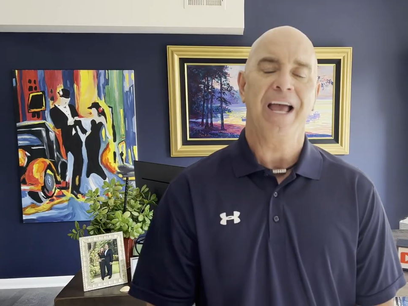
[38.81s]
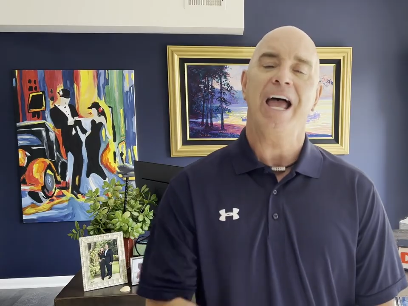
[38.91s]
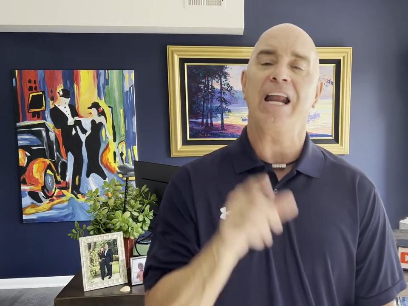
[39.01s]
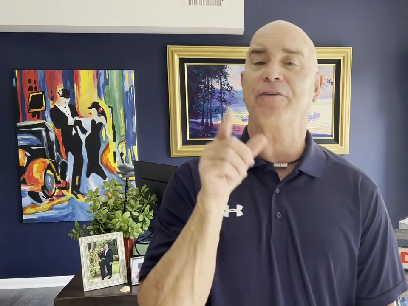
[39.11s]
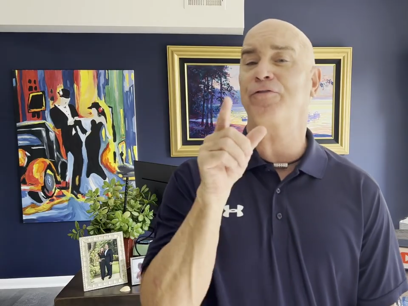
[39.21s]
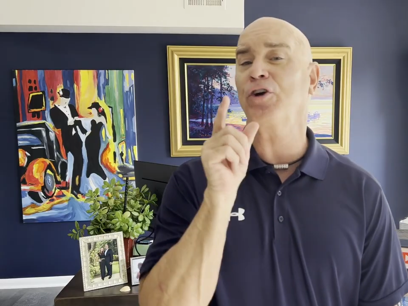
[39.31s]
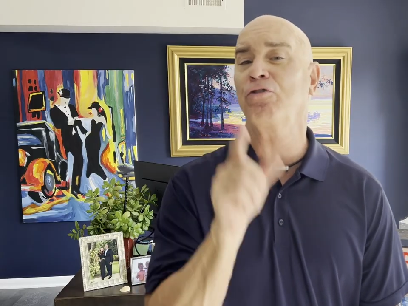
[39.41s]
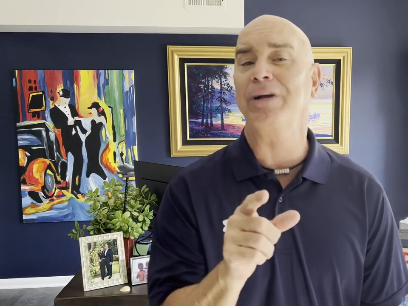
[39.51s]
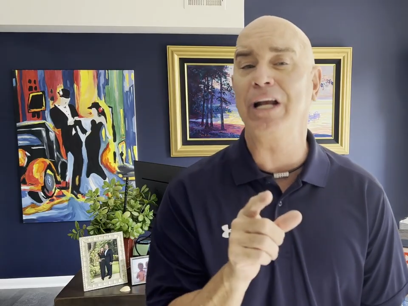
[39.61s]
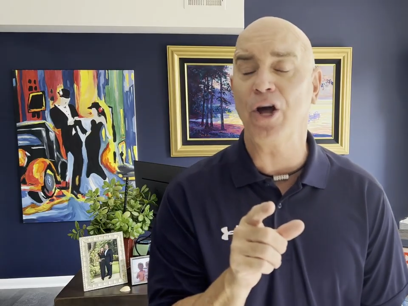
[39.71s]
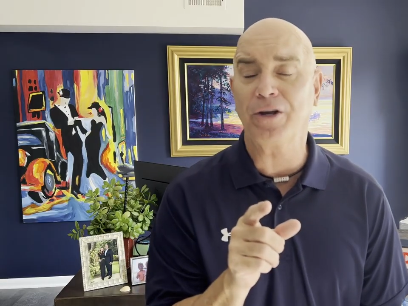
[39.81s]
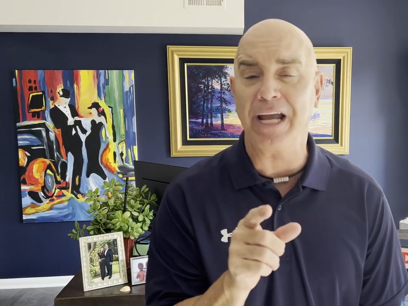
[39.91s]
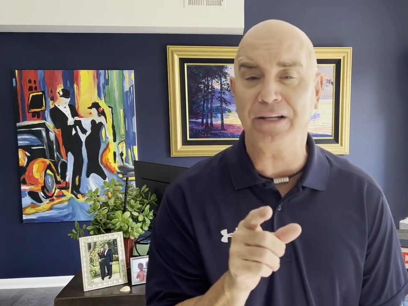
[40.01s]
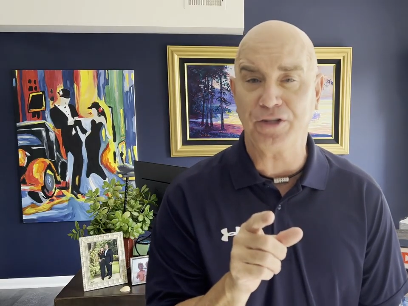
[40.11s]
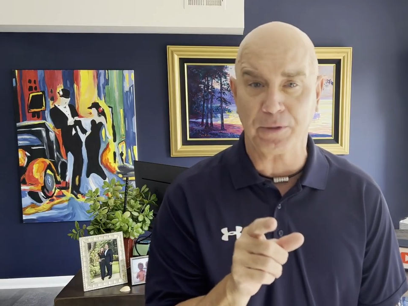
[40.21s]
And if you're
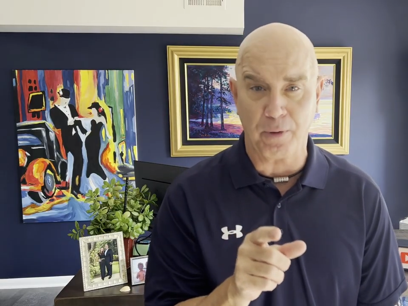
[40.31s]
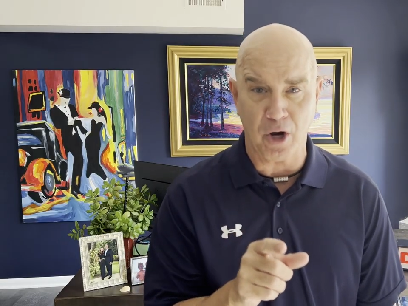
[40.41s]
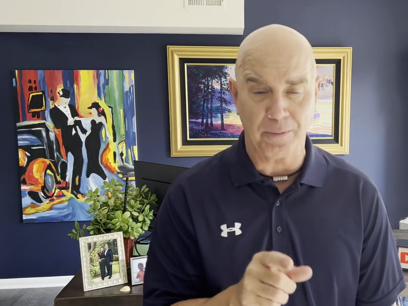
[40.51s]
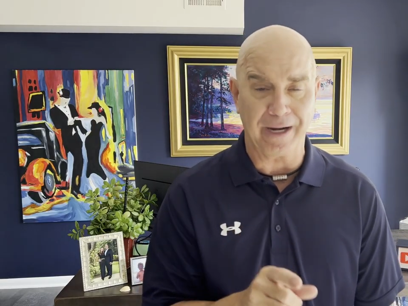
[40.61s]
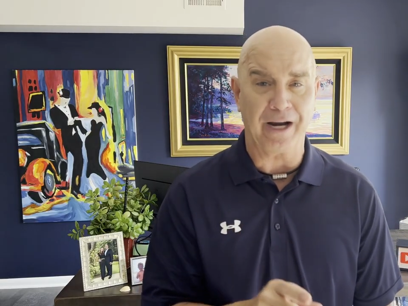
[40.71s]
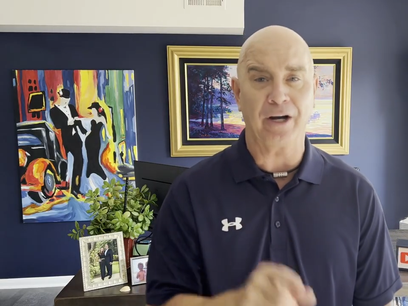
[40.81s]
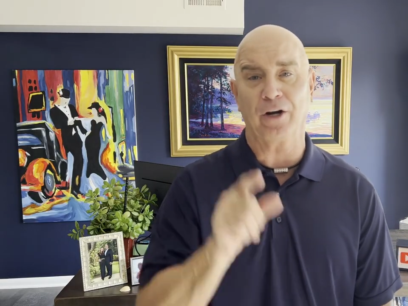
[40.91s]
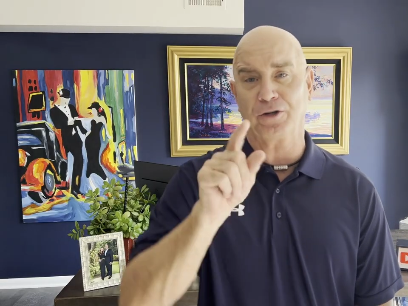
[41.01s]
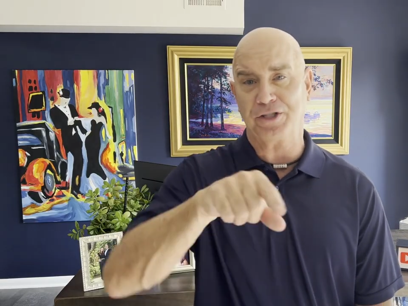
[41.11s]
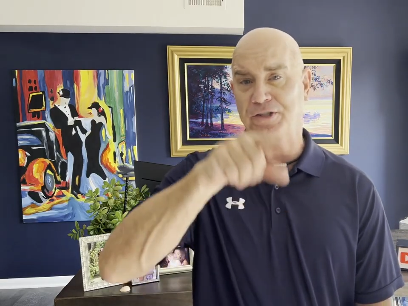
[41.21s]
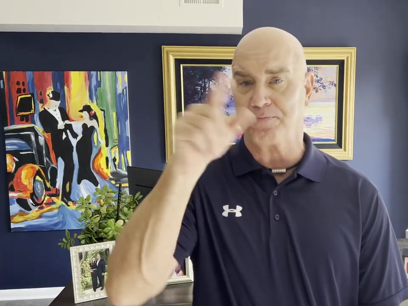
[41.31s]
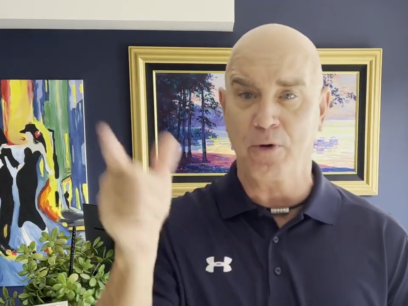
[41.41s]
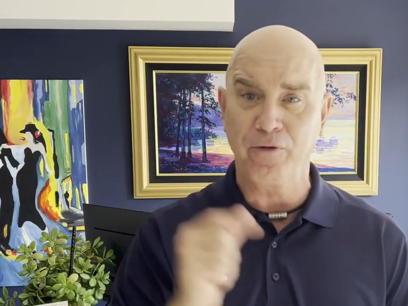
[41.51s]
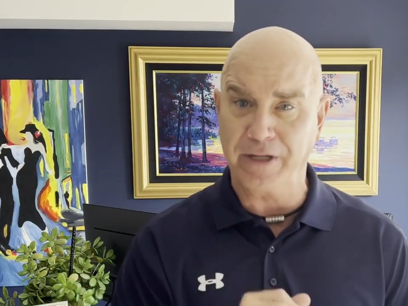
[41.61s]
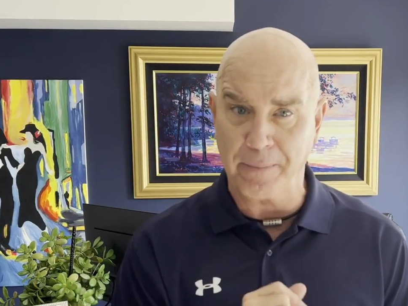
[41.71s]
relocating to the Baltimore area or just
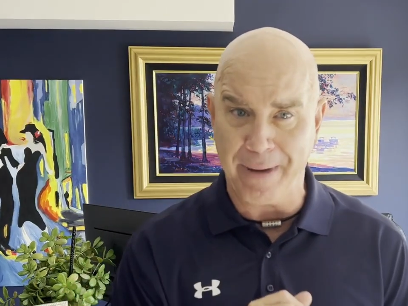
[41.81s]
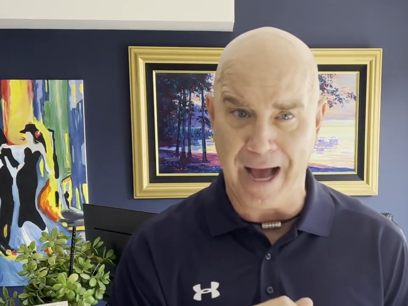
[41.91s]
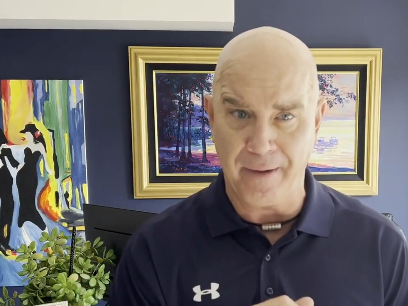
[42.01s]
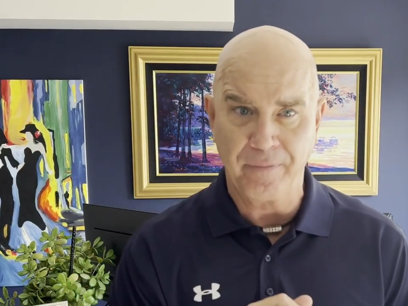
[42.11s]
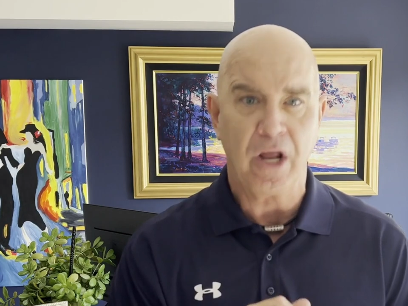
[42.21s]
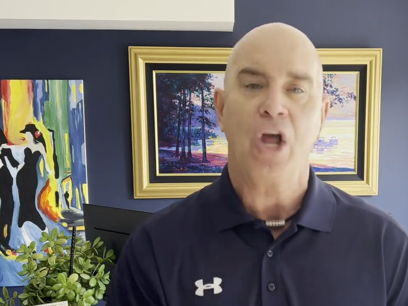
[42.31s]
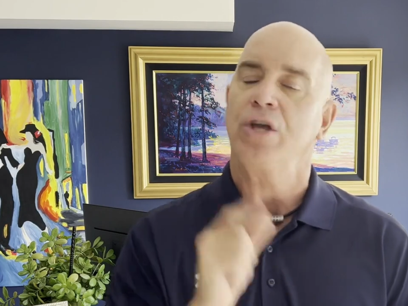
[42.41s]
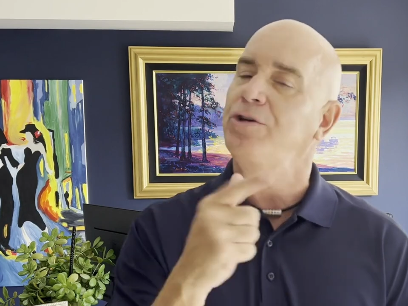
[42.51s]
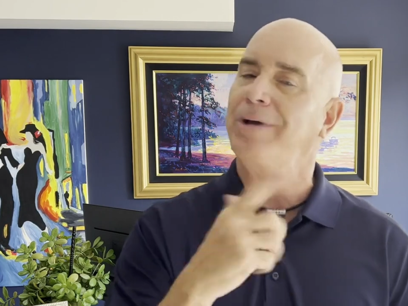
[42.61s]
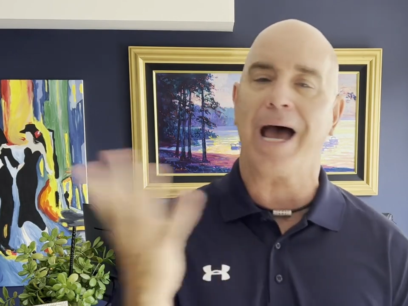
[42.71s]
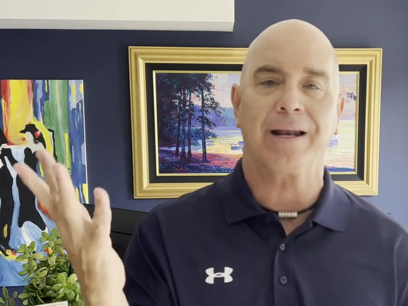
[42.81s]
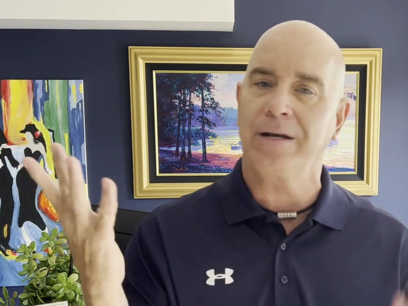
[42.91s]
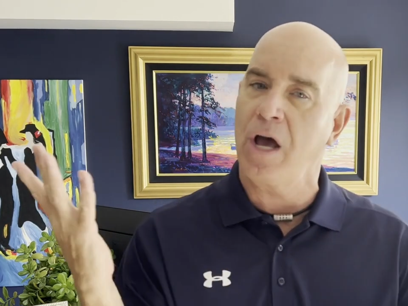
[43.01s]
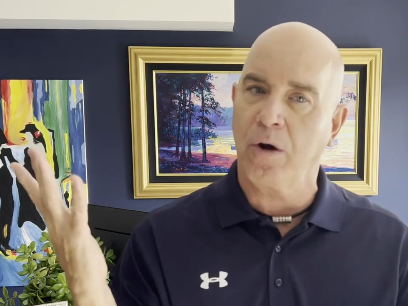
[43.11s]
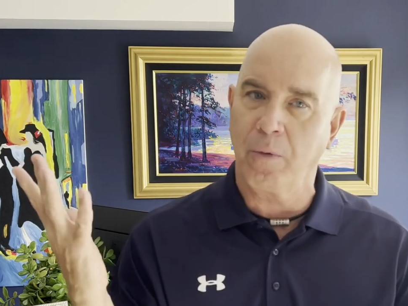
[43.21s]
moving about, you got to
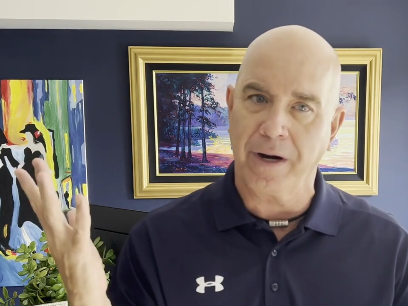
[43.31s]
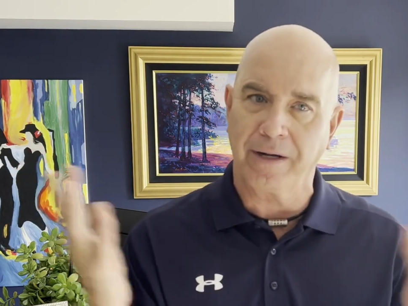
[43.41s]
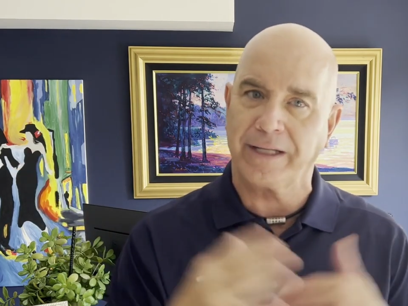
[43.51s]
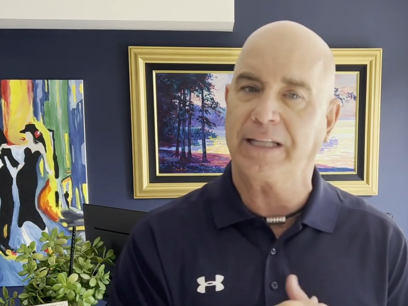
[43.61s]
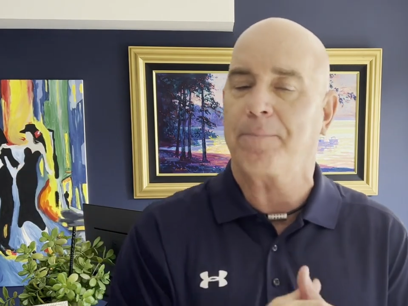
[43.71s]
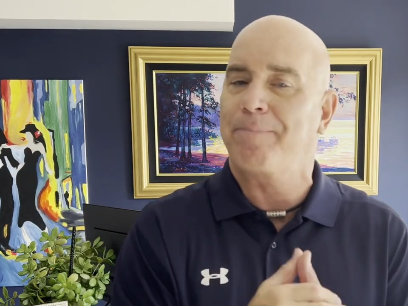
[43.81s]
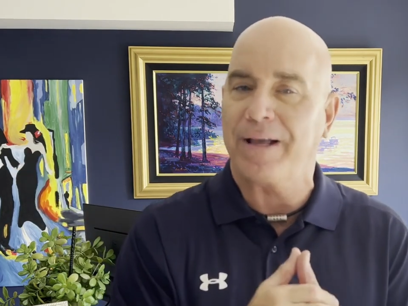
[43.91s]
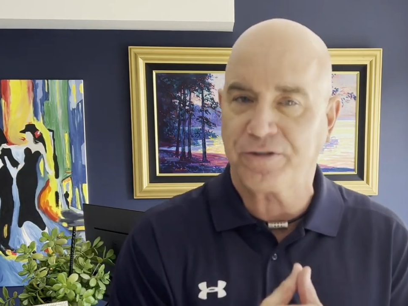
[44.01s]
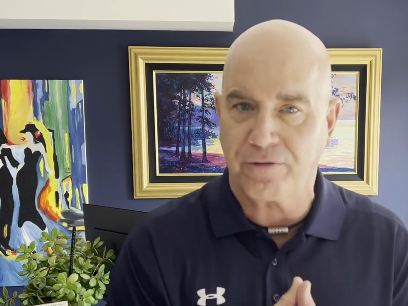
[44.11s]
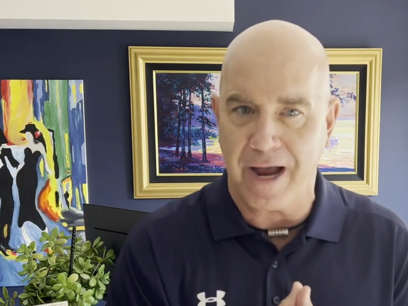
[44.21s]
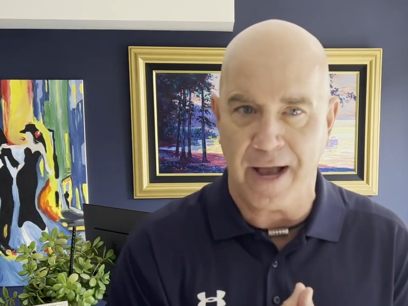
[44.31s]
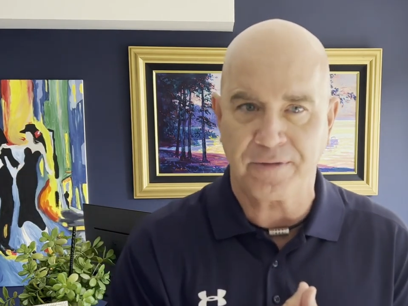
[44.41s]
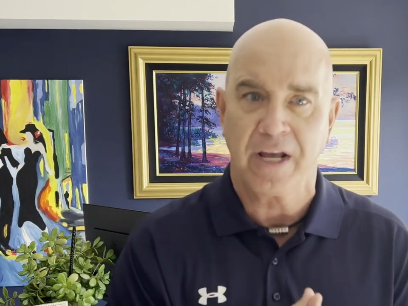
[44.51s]
know where to get the best crabs